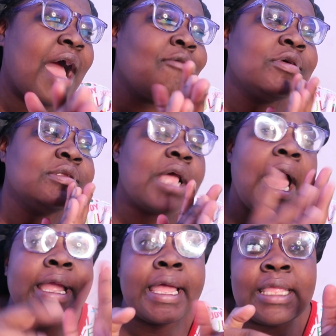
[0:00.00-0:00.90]

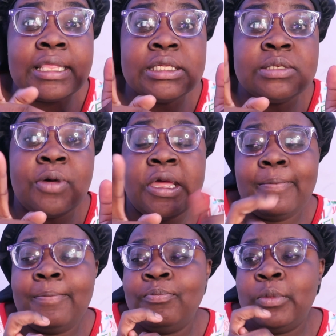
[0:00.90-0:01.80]
I got that this month
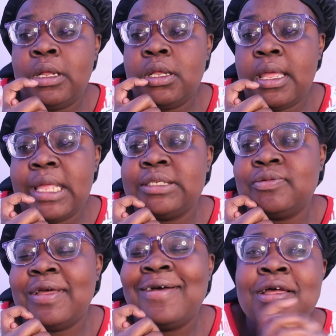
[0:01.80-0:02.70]
as
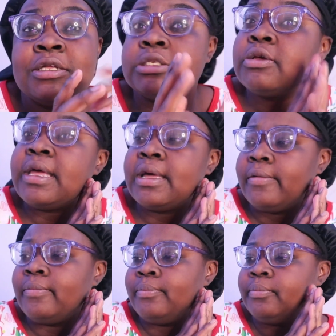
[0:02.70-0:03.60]
well.
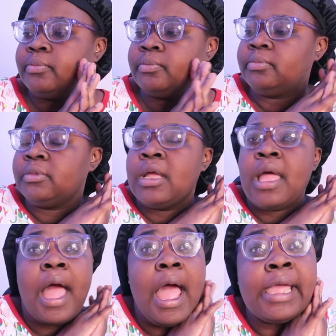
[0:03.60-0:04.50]
So
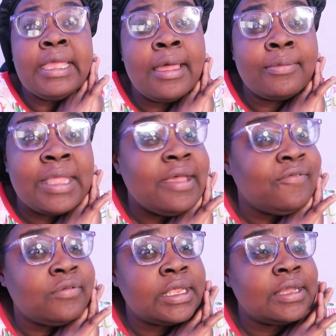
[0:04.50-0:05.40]
I am
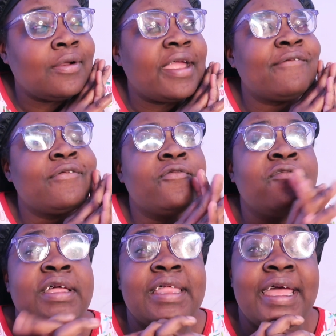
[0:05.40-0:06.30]
definitely grateful
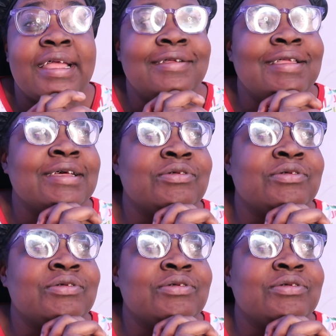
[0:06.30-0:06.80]
for that.